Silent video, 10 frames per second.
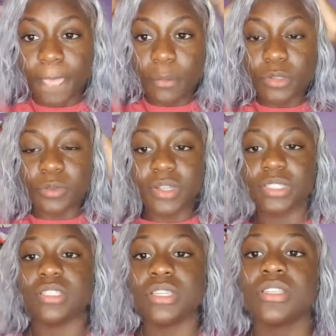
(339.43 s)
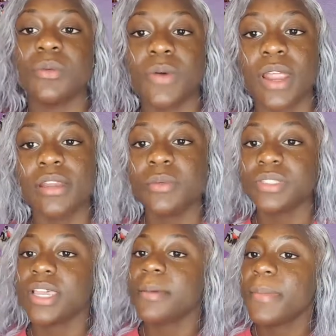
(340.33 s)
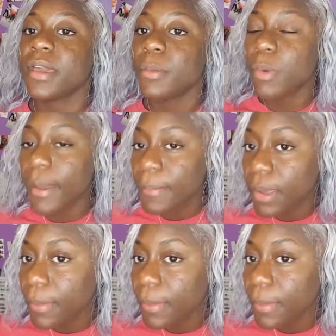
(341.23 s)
it was worse than this and what I did was take a makeup wipe